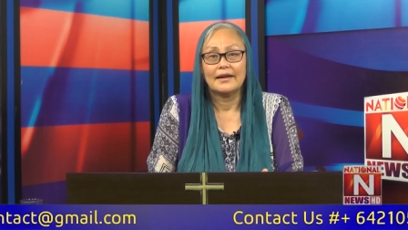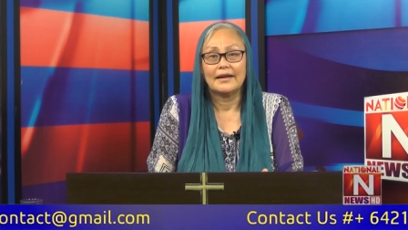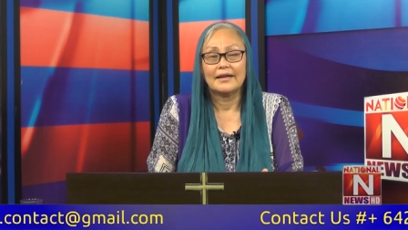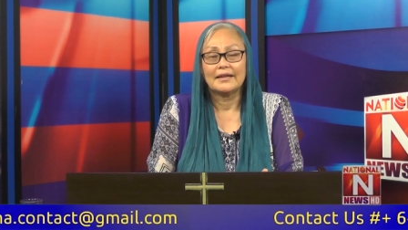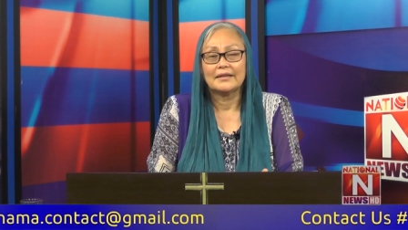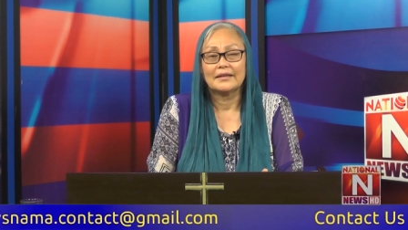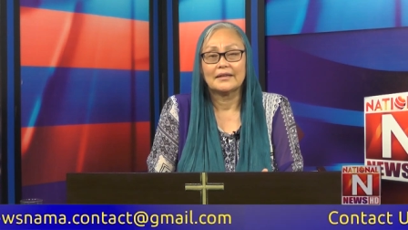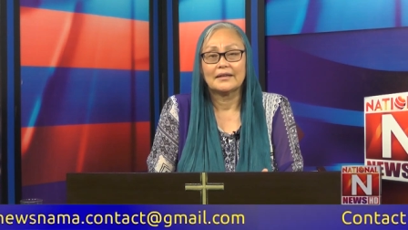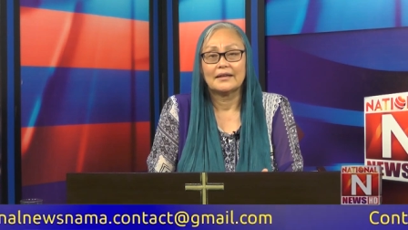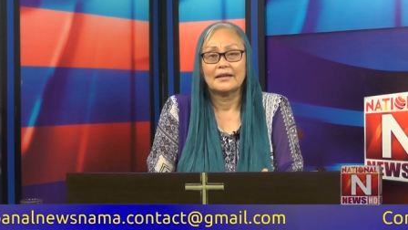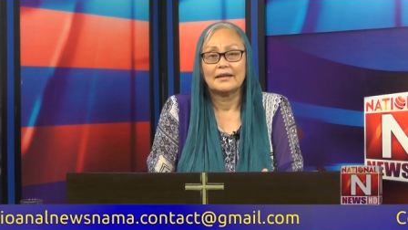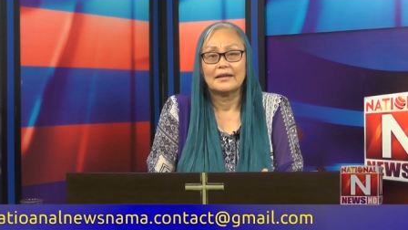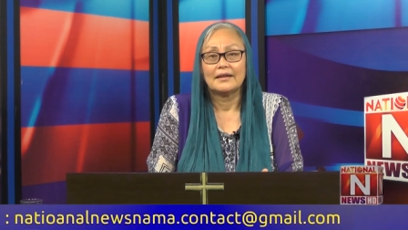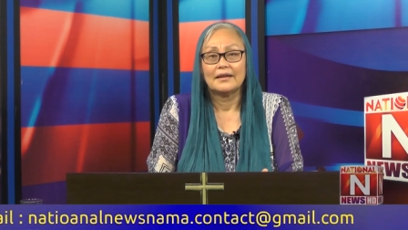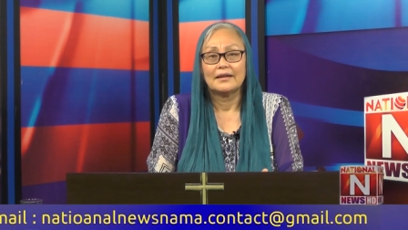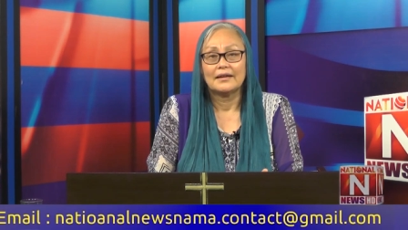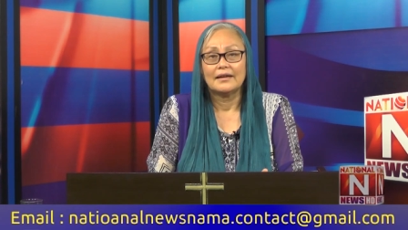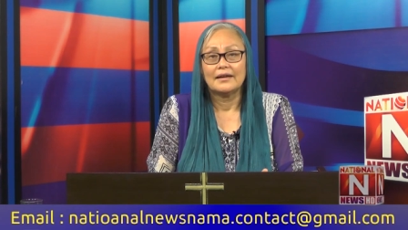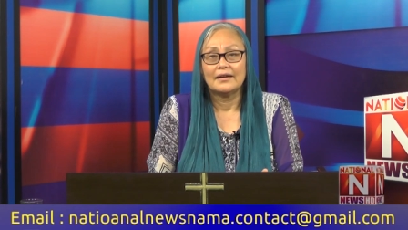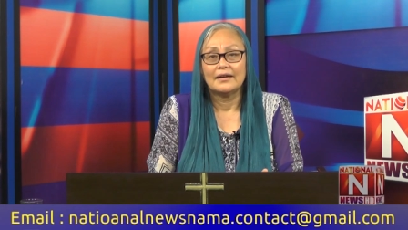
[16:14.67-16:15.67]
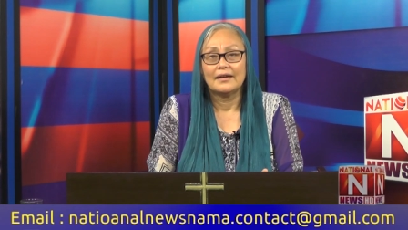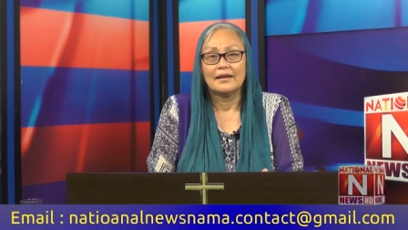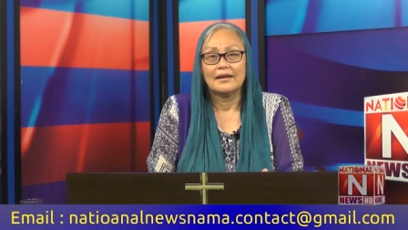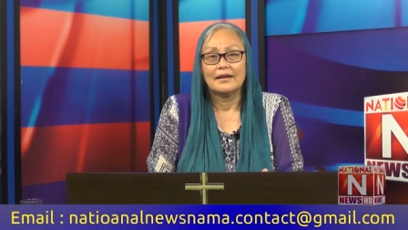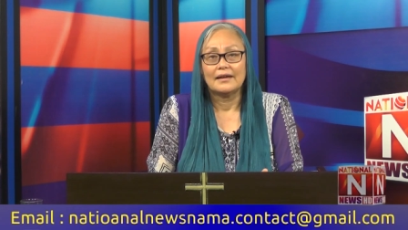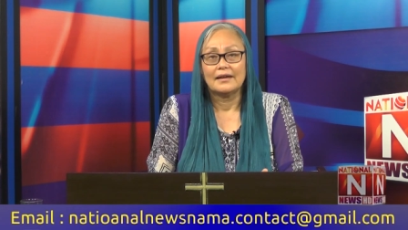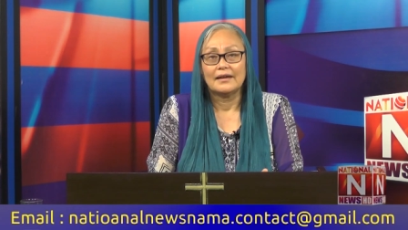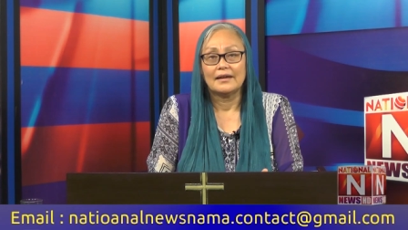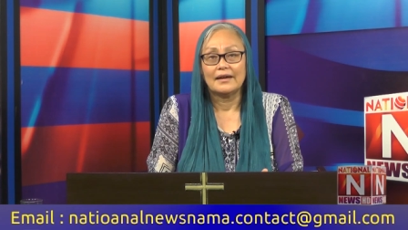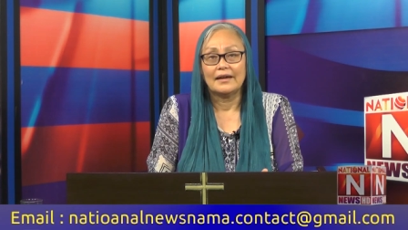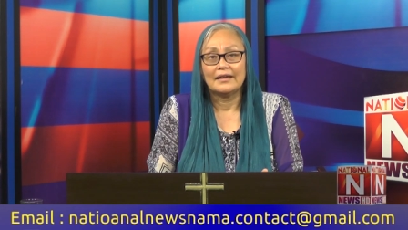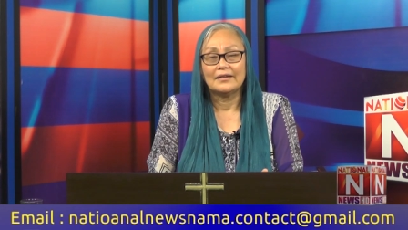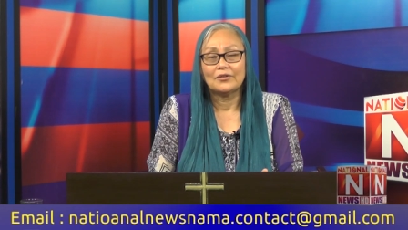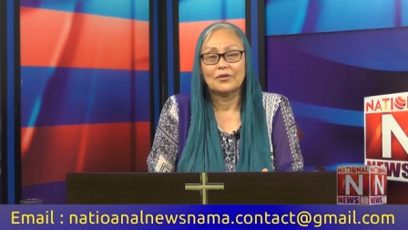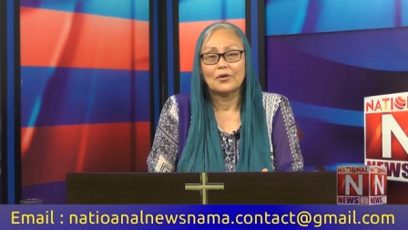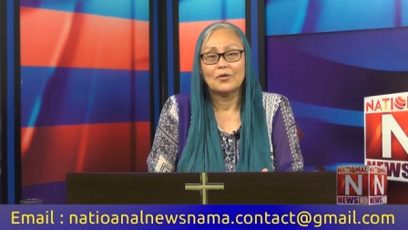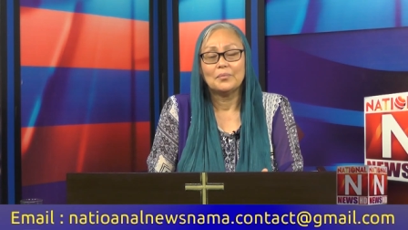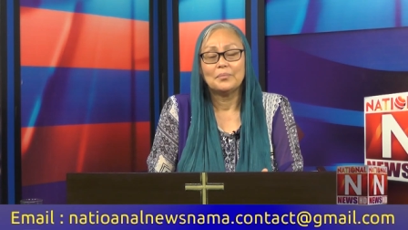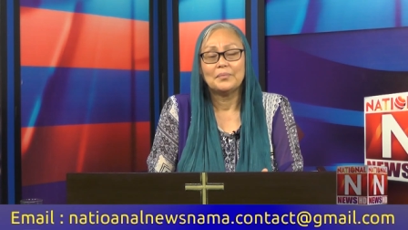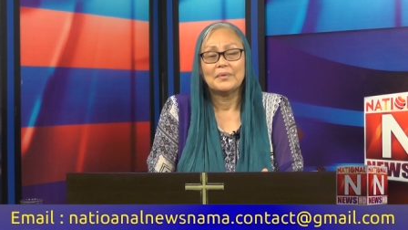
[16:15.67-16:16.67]
And
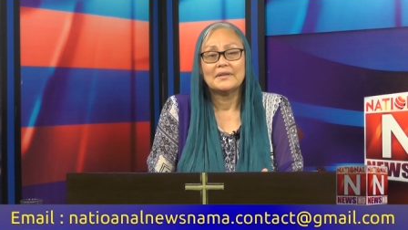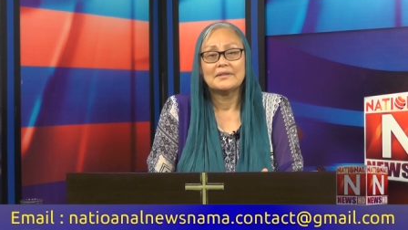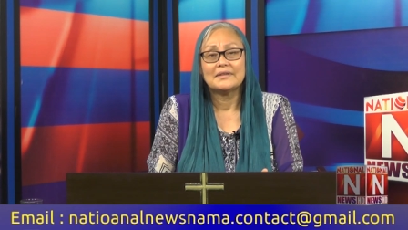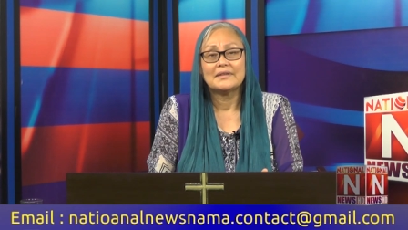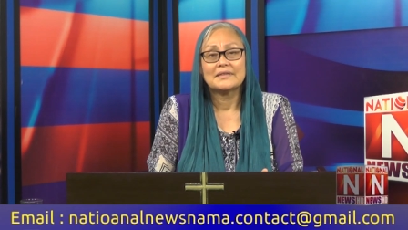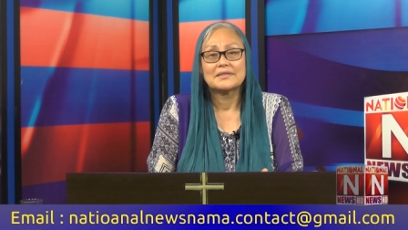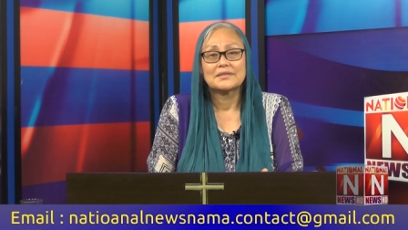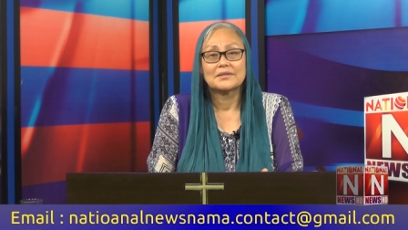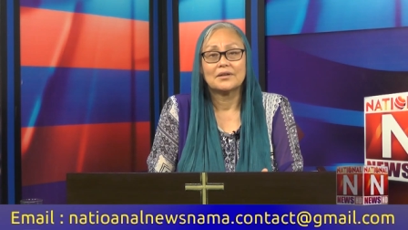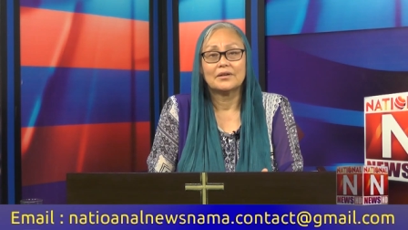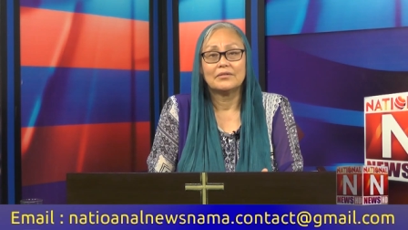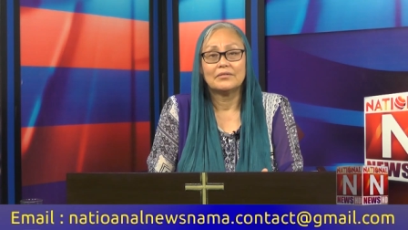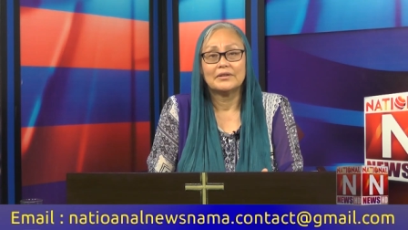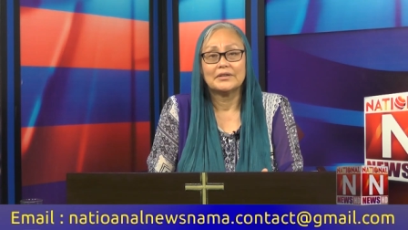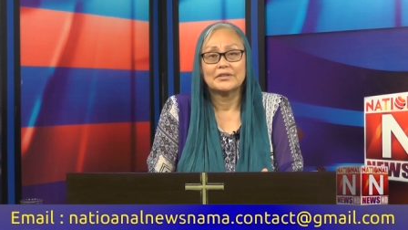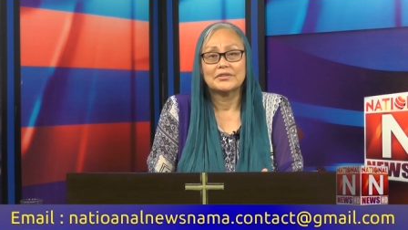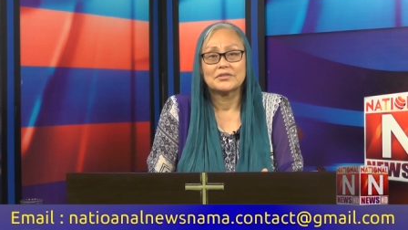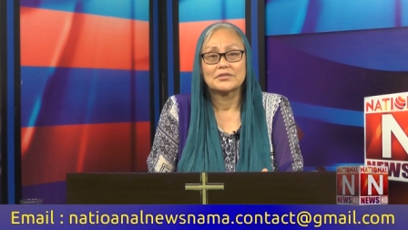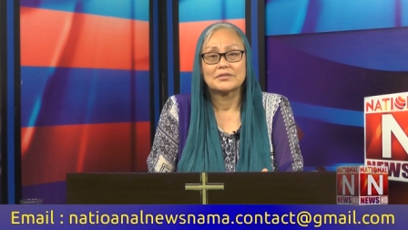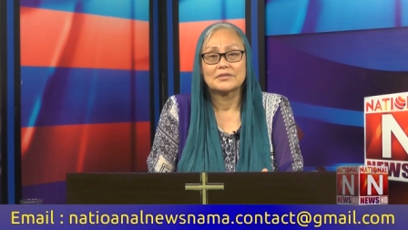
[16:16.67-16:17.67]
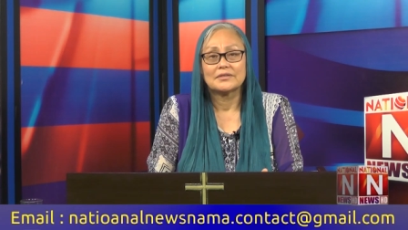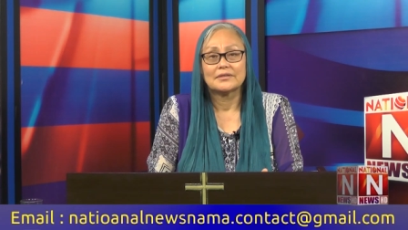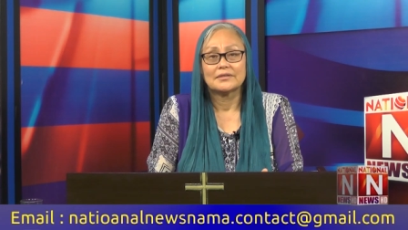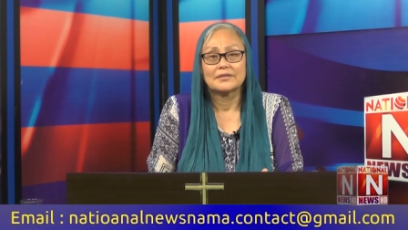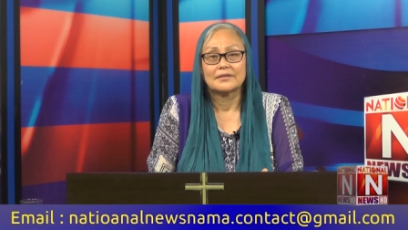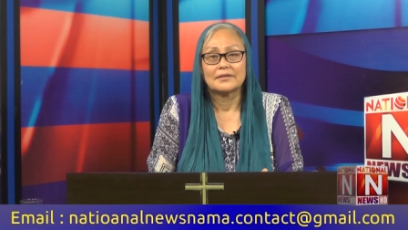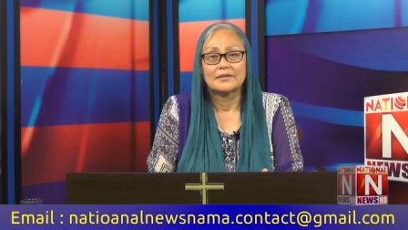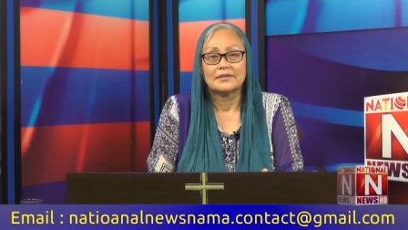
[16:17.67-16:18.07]
don't be discouraged.